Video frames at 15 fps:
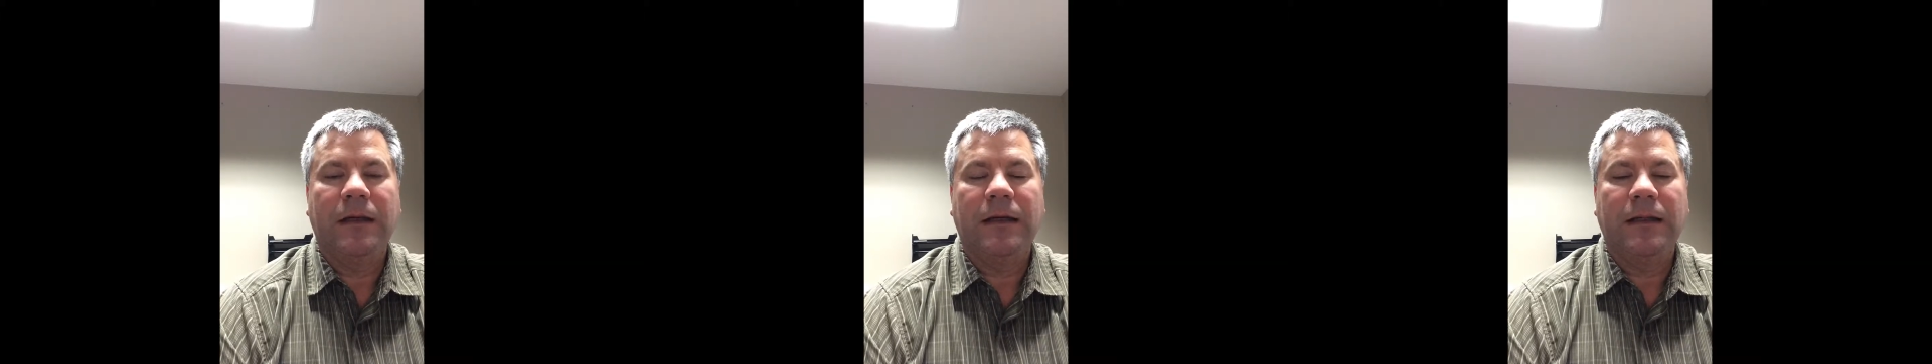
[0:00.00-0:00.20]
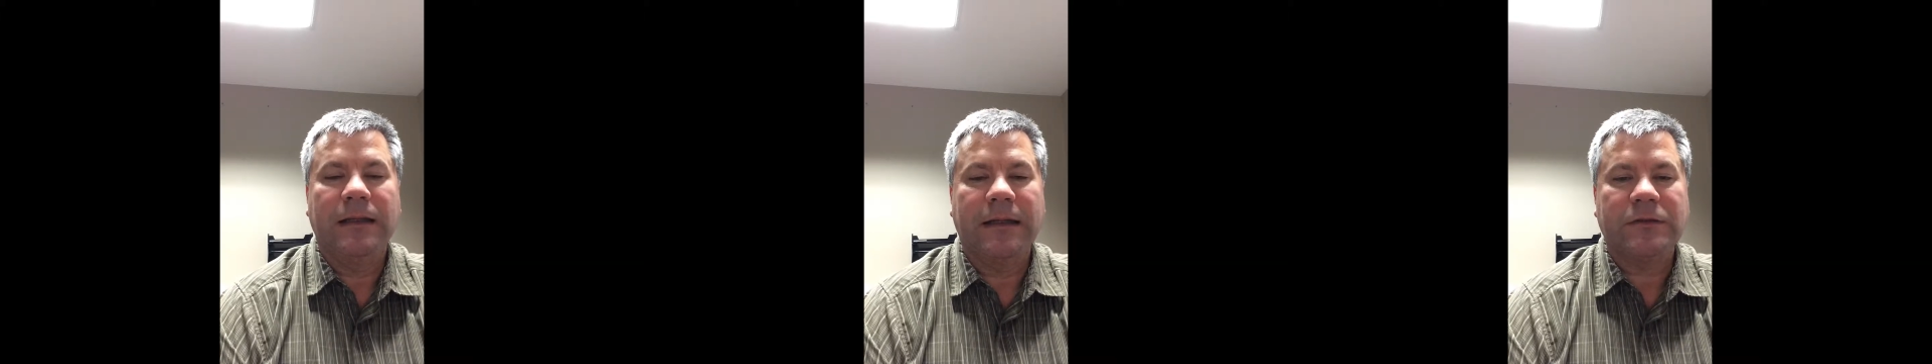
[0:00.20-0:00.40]

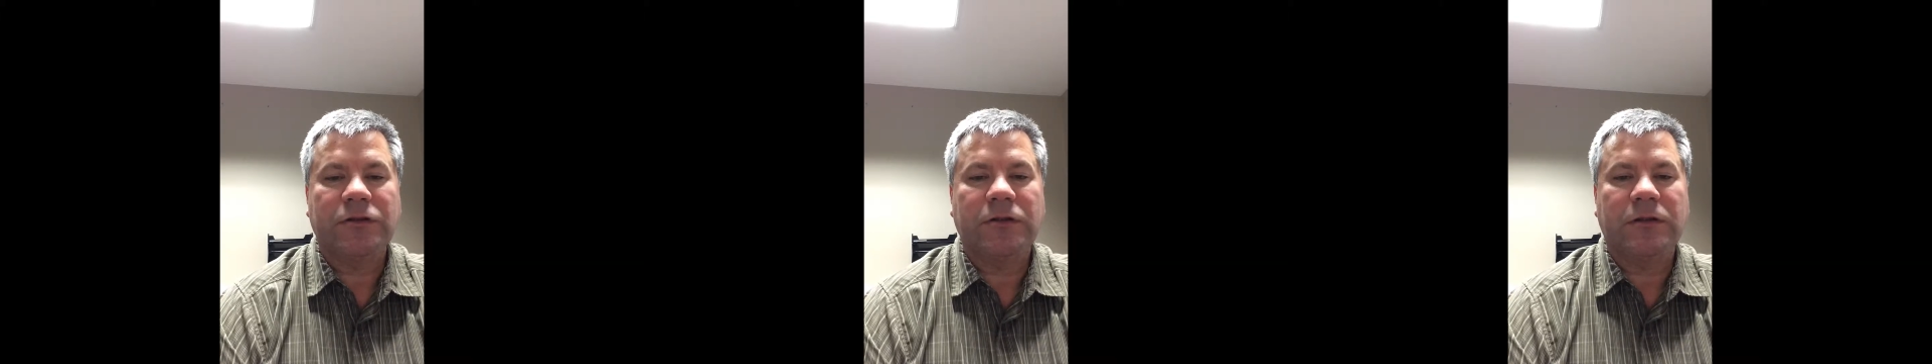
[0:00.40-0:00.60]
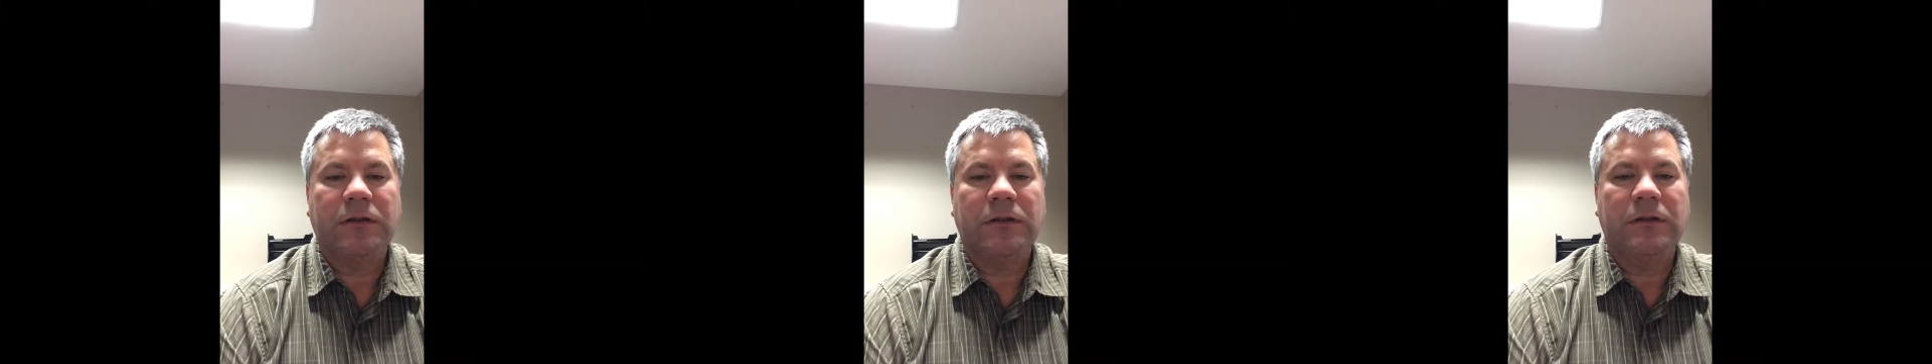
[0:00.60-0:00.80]

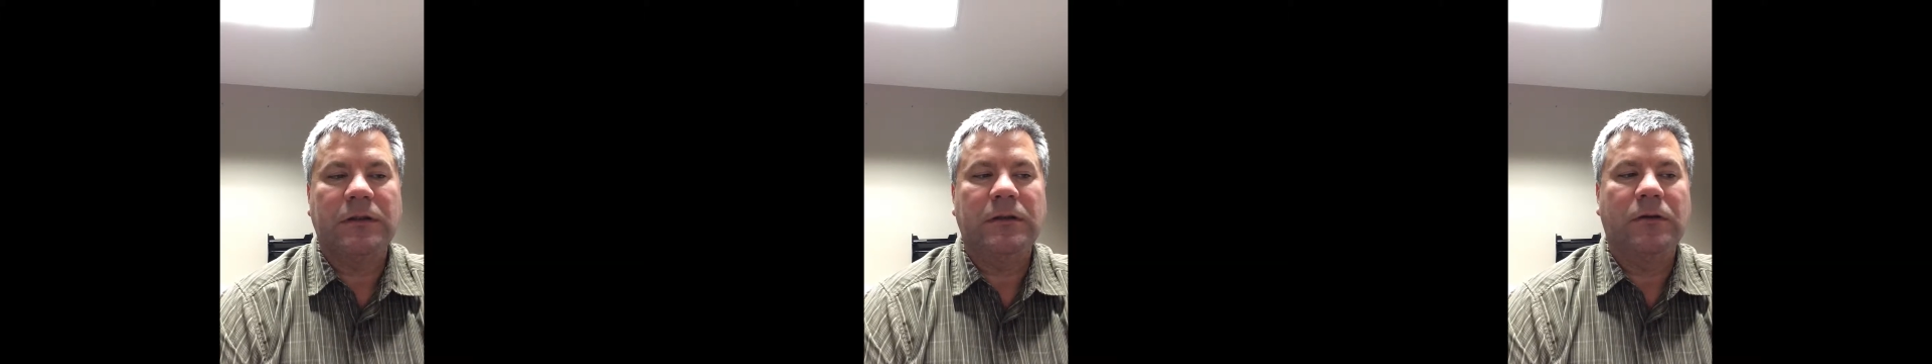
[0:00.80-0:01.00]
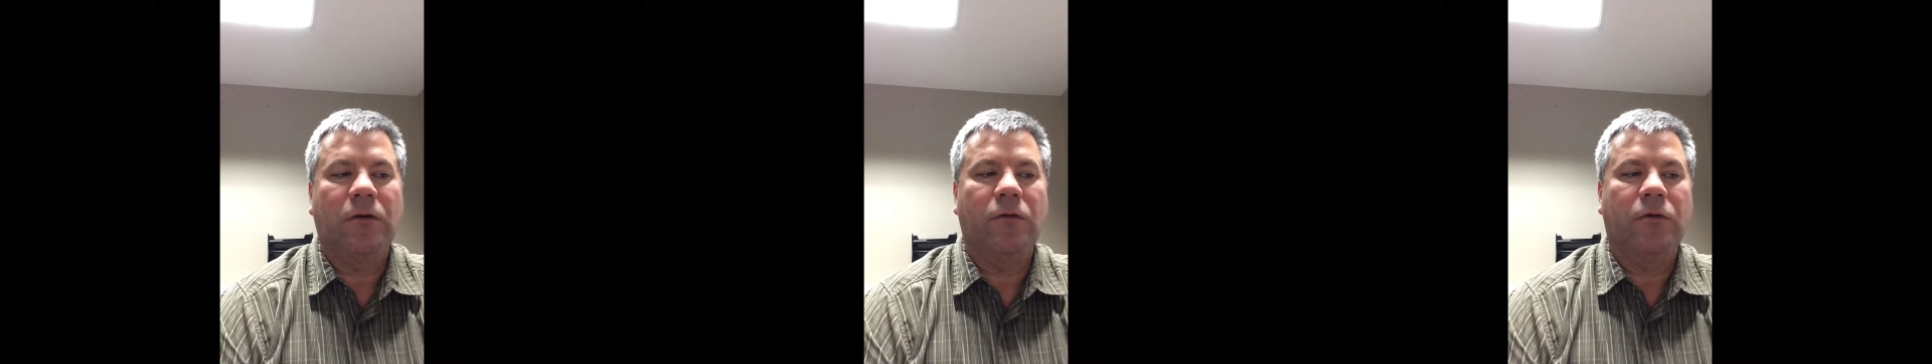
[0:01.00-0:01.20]

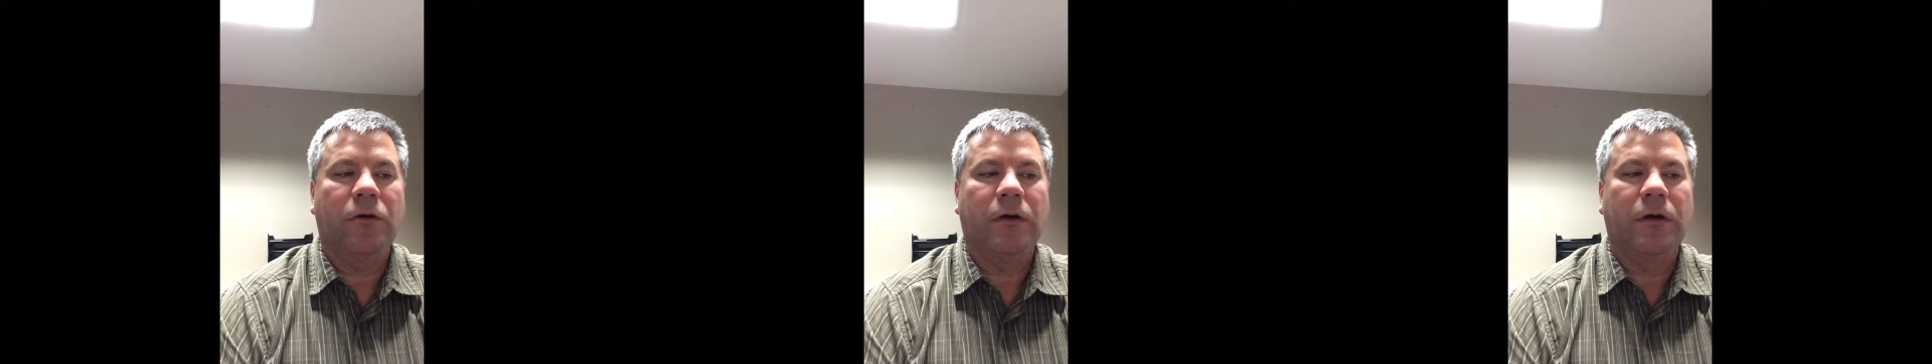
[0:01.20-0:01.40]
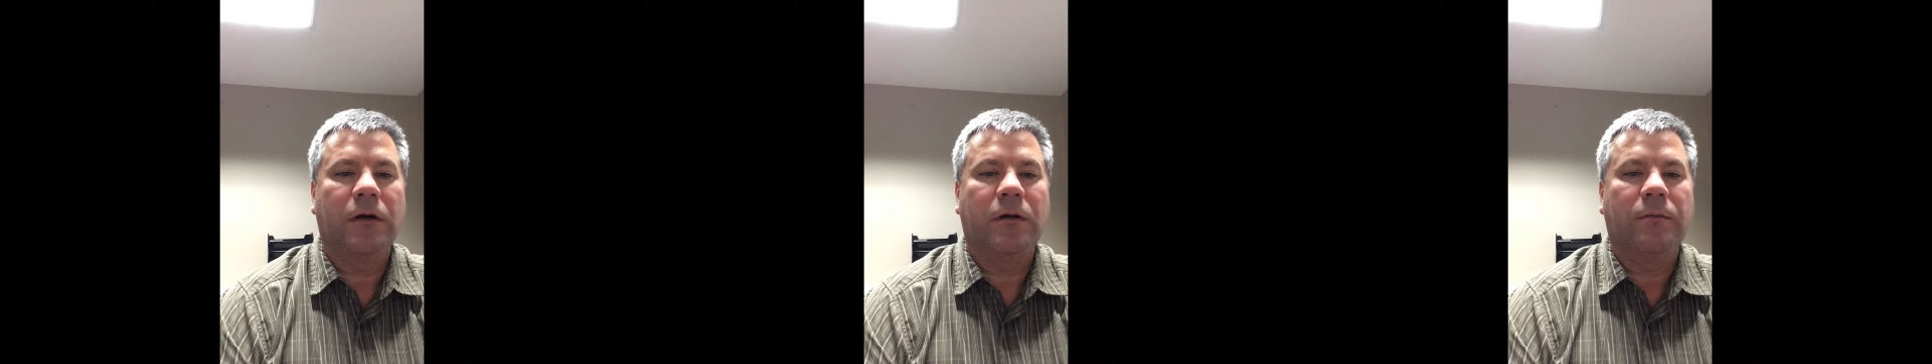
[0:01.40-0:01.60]
electrical
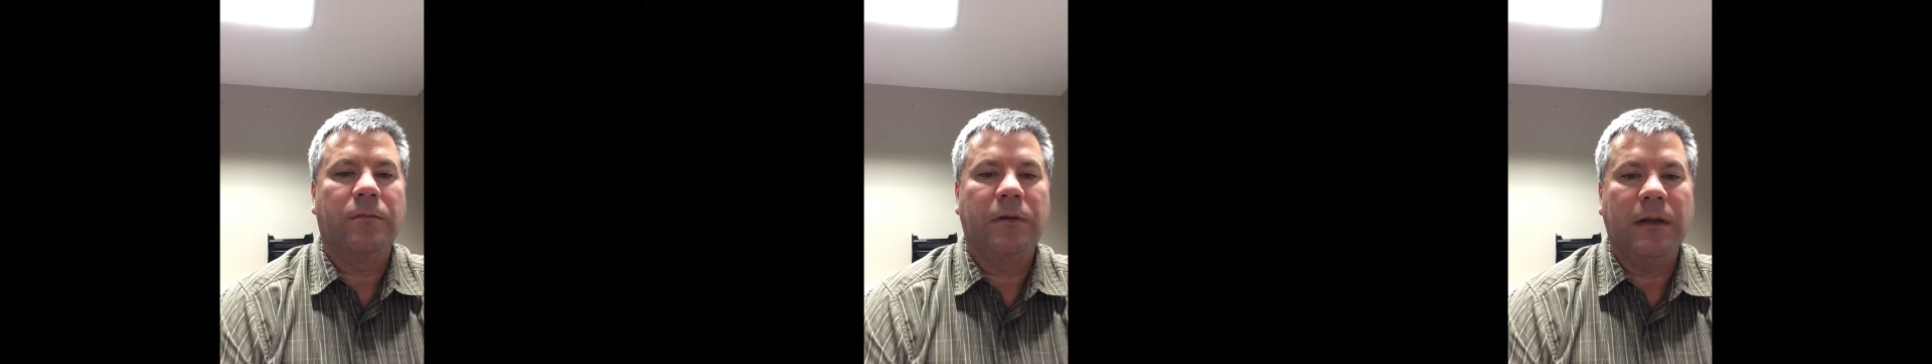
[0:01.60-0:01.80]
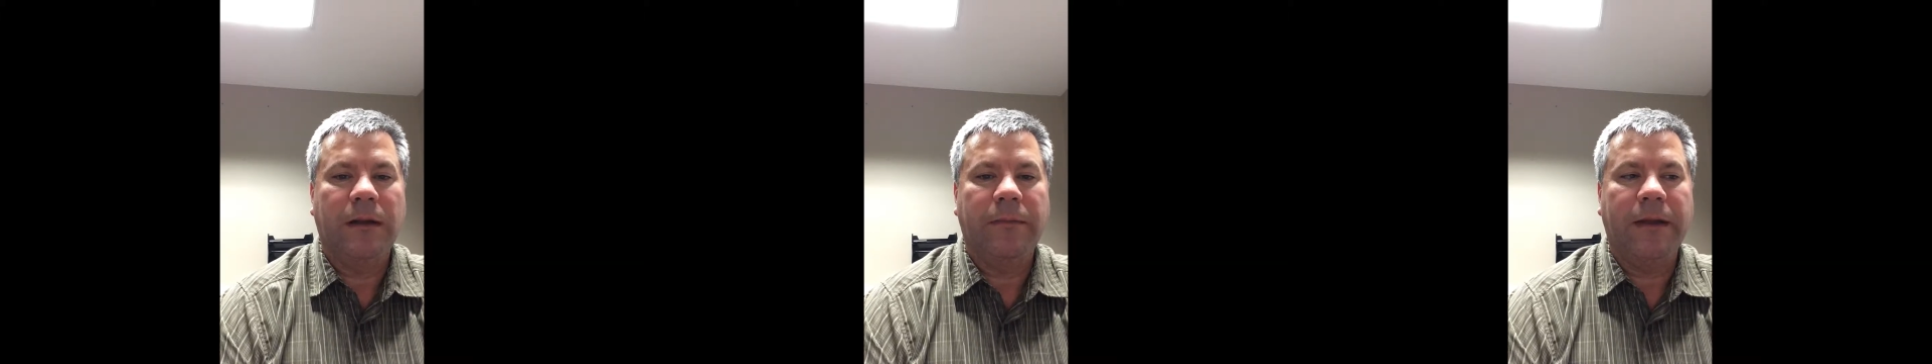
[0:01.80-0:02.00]
or
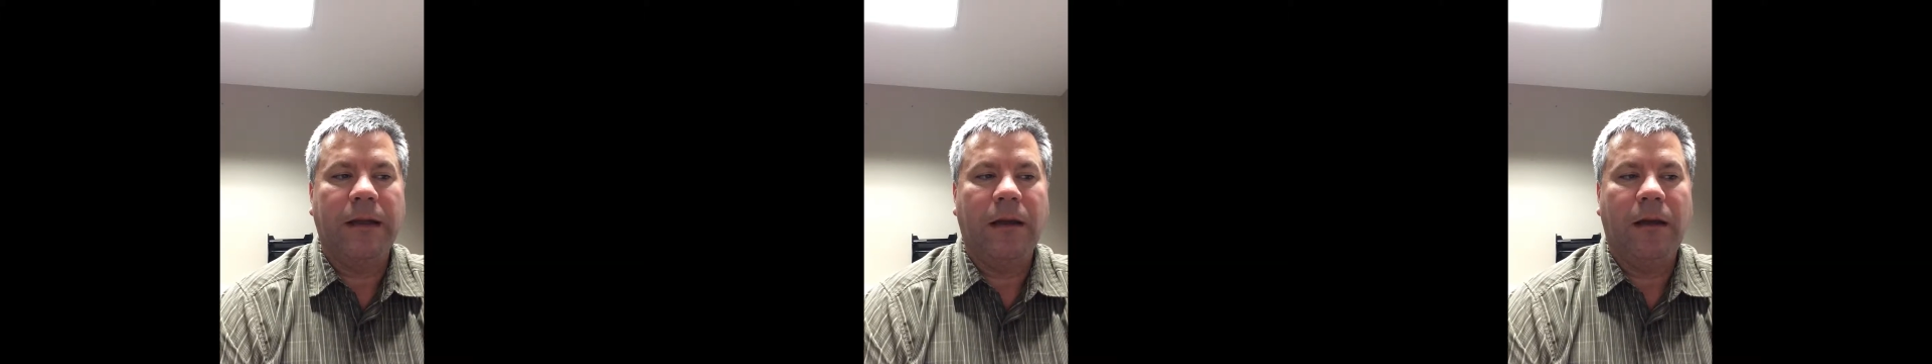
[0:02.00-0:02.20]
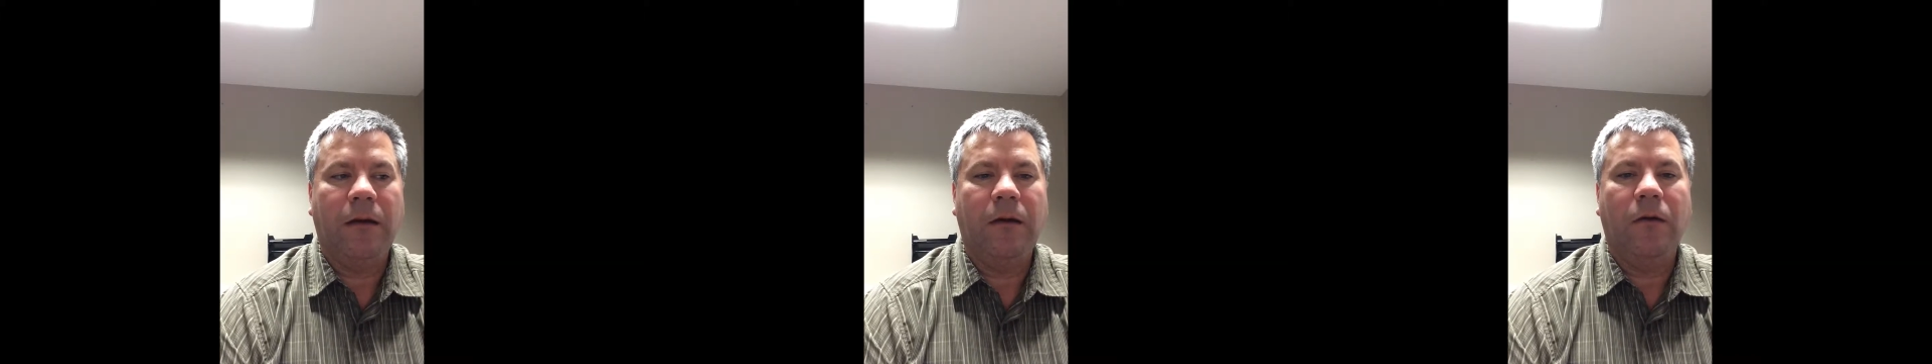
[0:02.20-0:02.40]

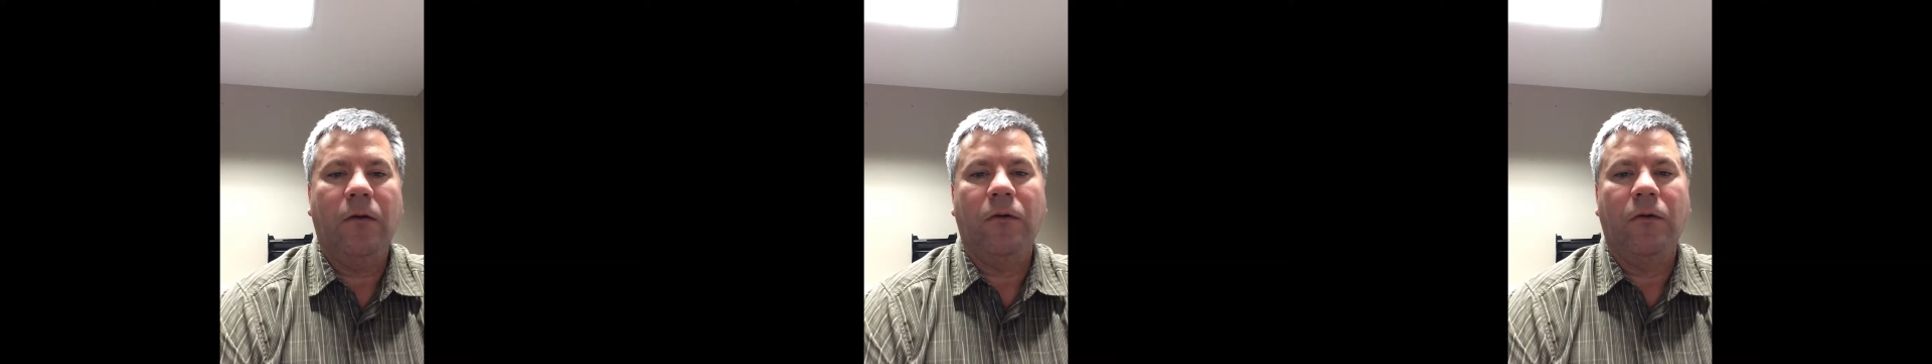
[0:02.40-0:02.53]
plumbing